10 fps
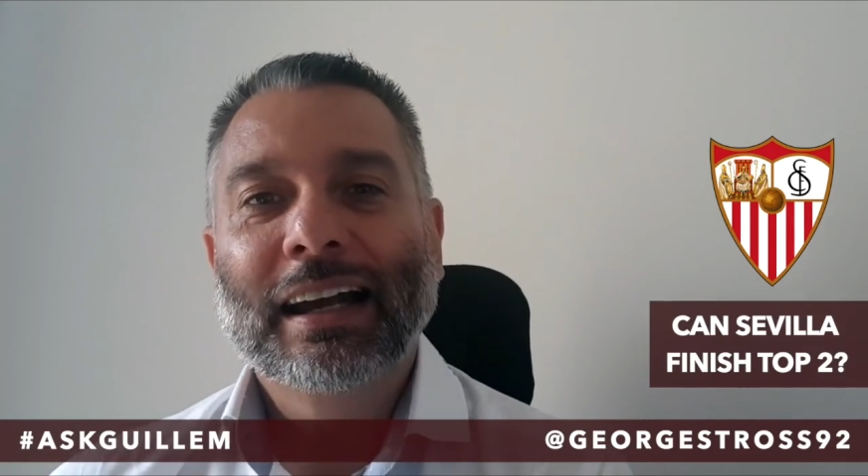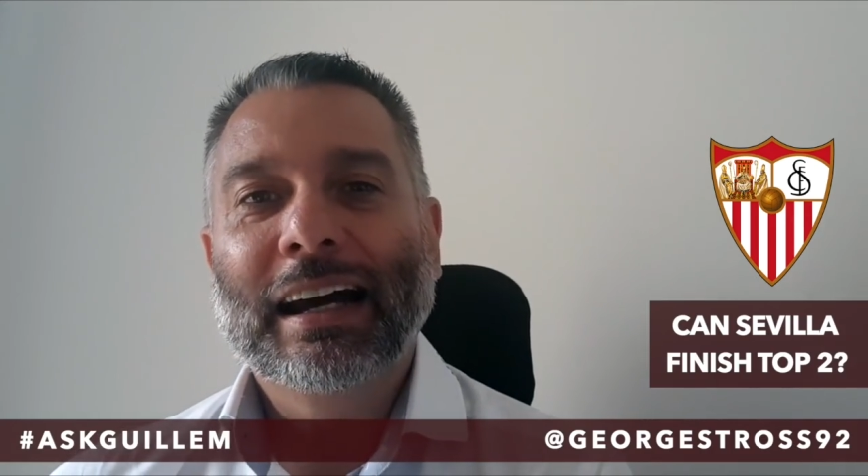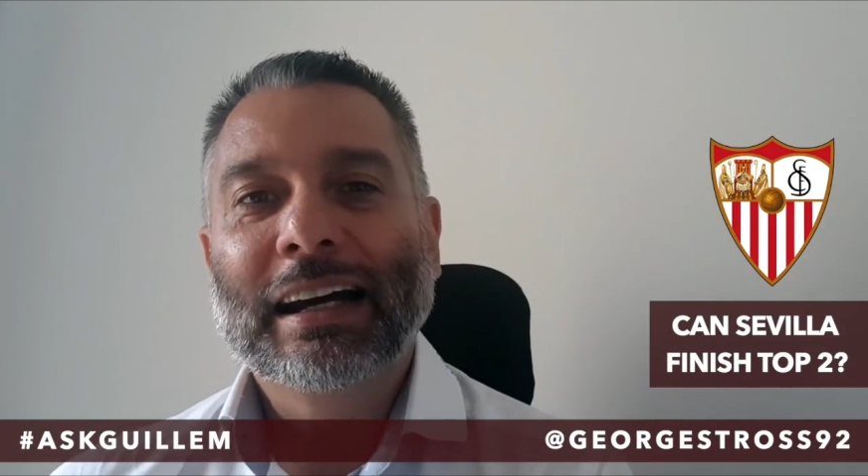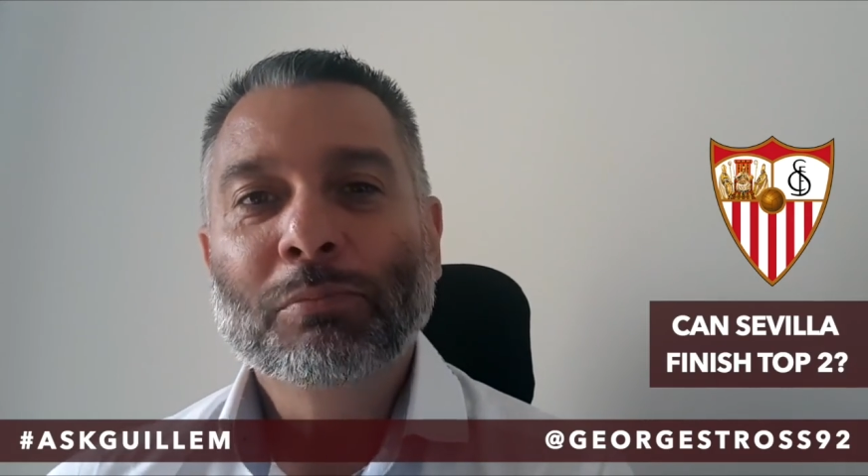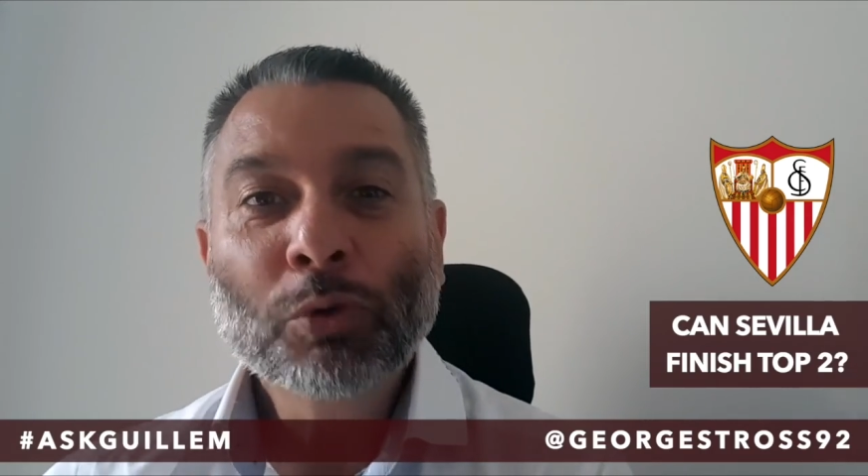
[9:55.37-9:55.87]

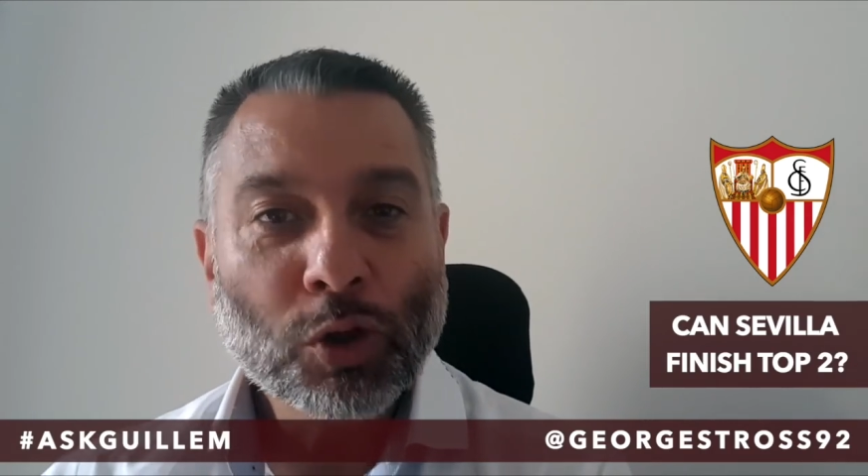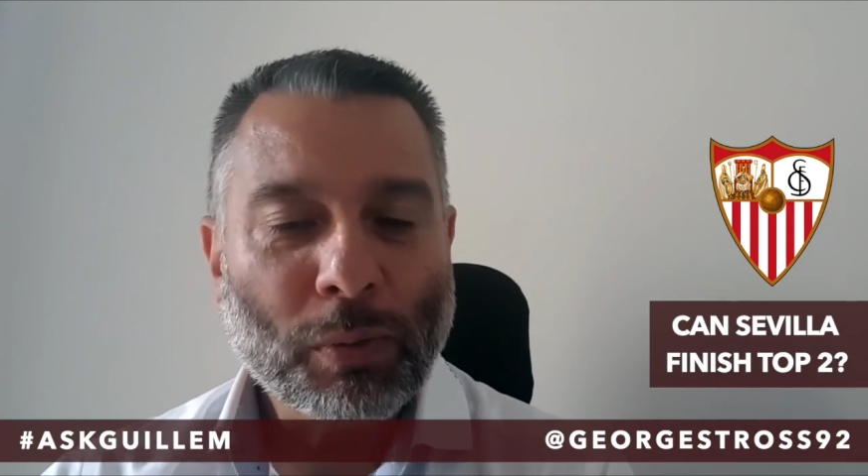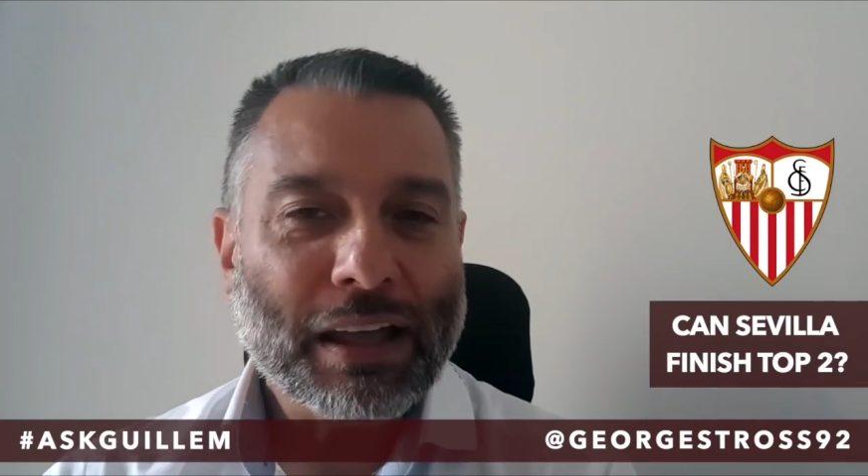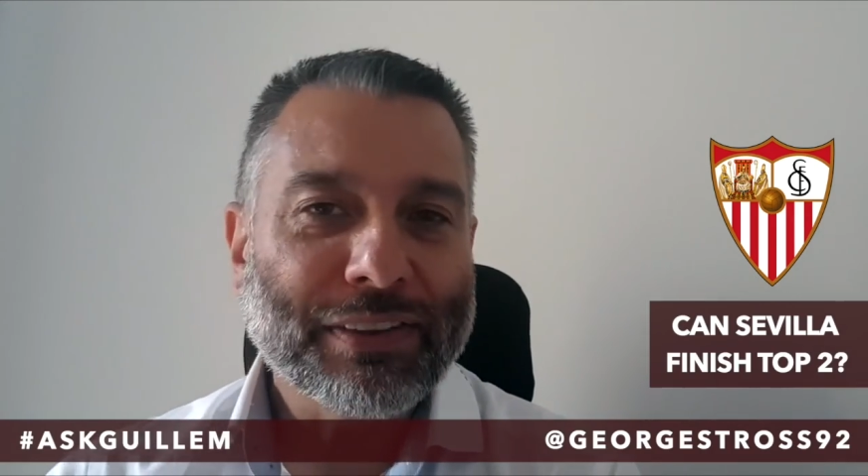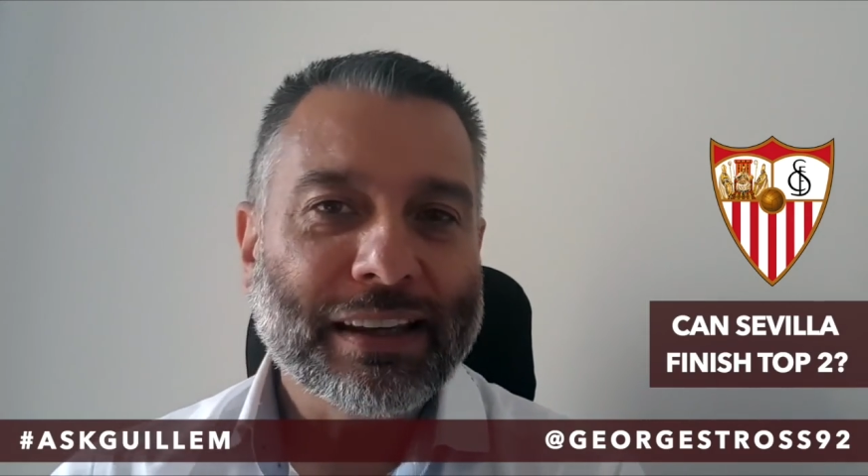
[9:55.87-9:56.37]
and Mudo
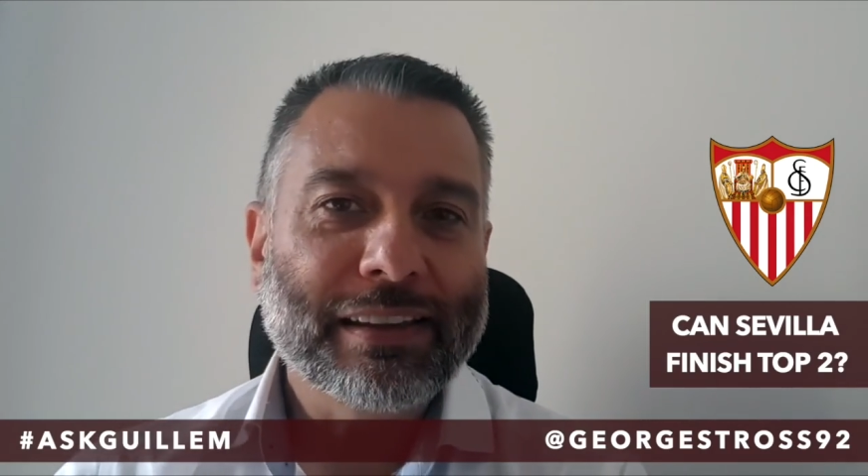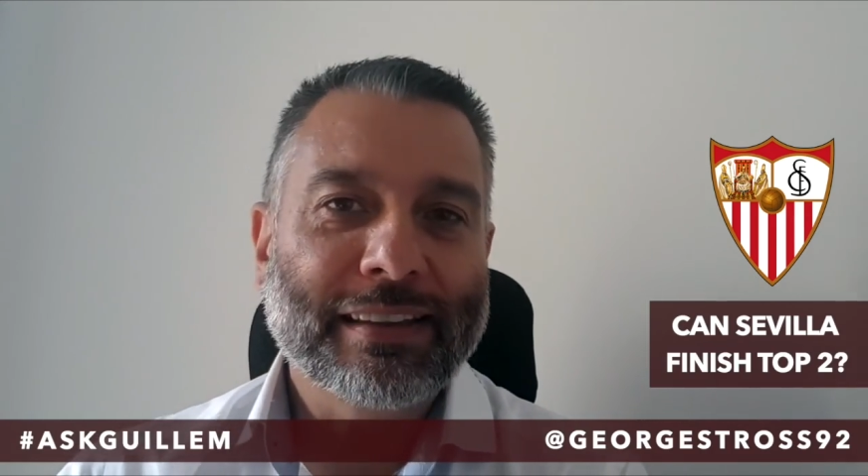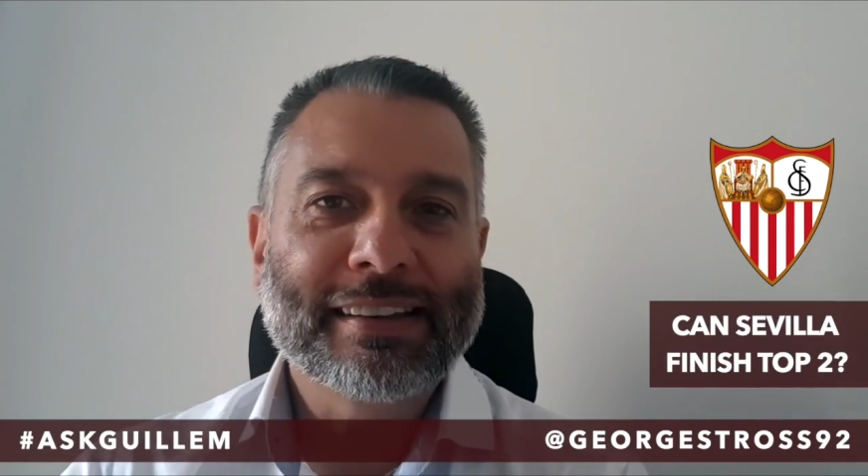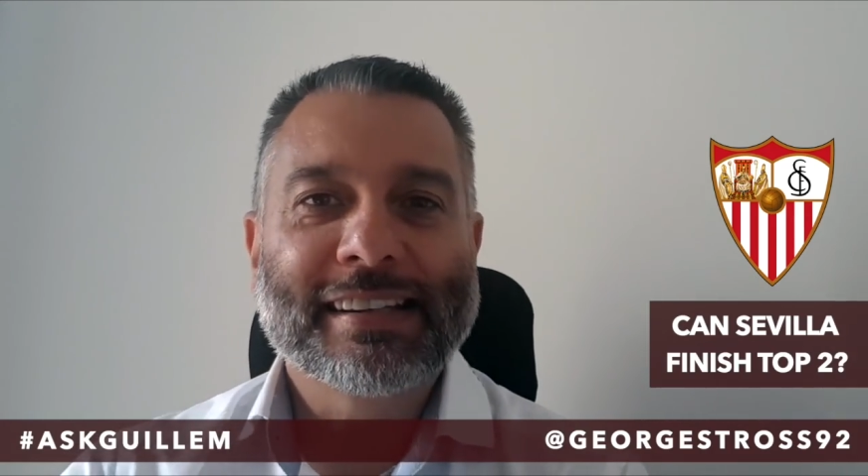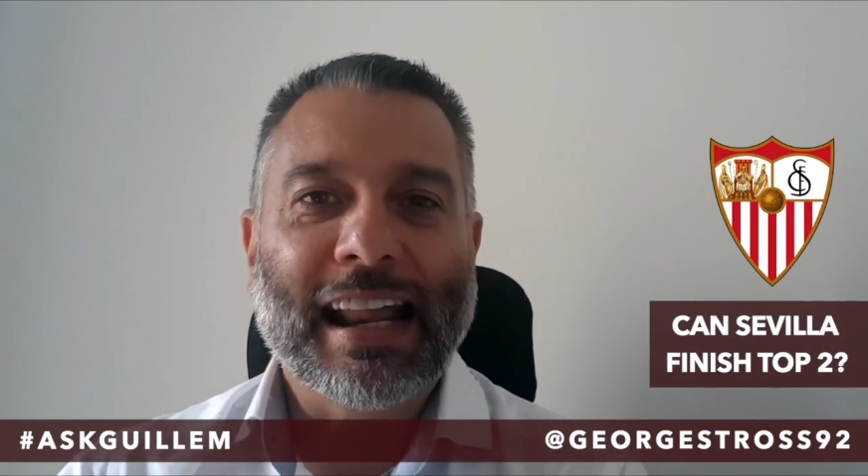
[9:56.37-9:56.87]
Vázquez
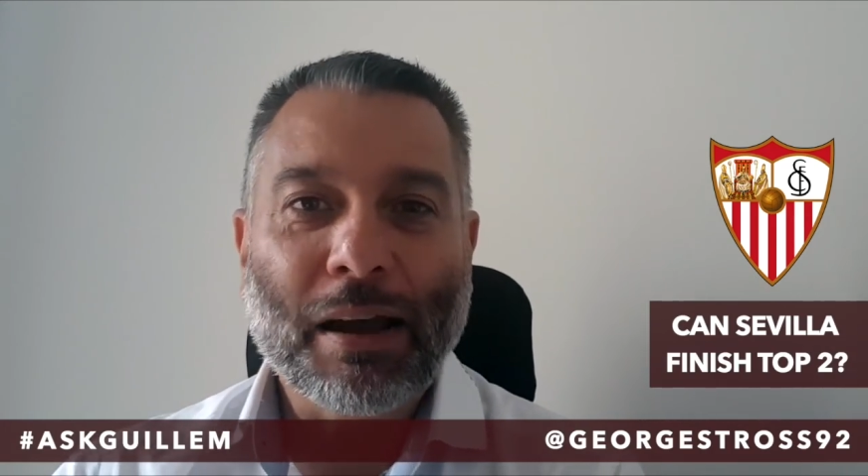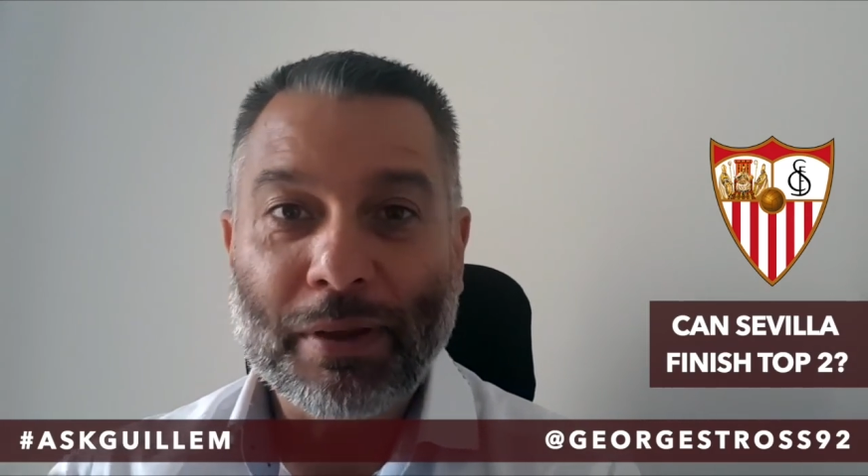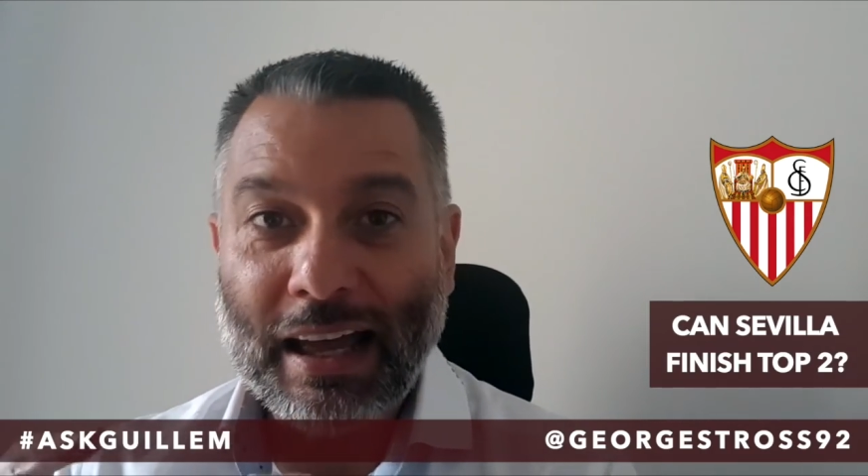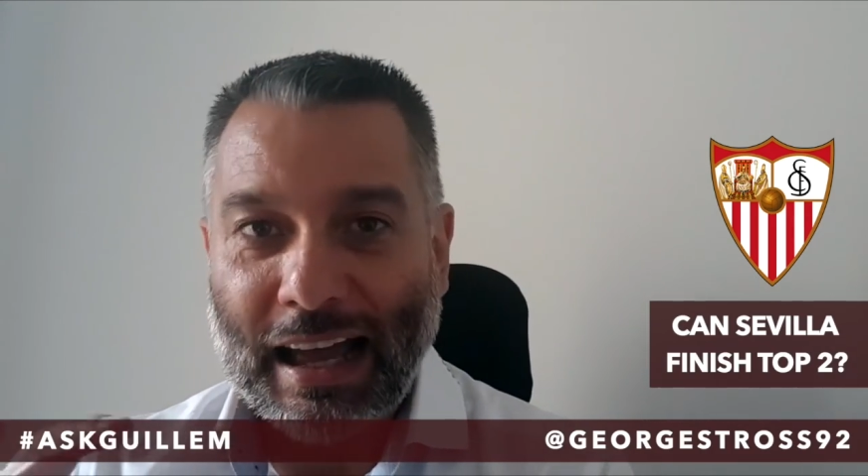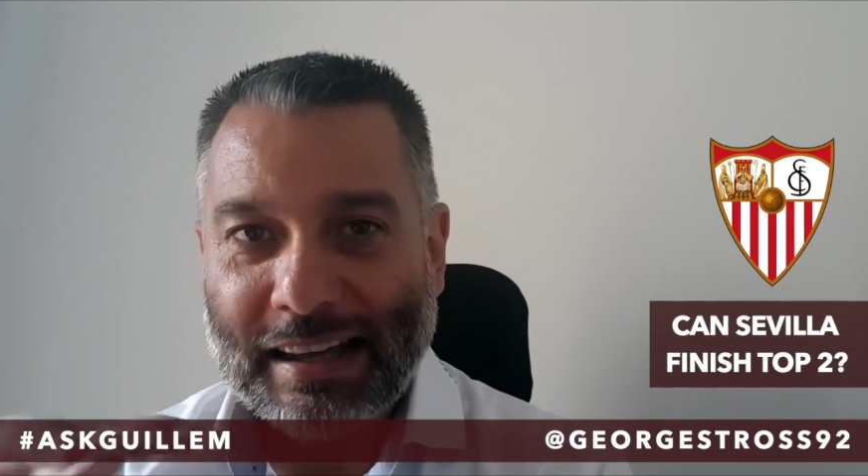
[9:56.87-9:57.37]
and Sarabia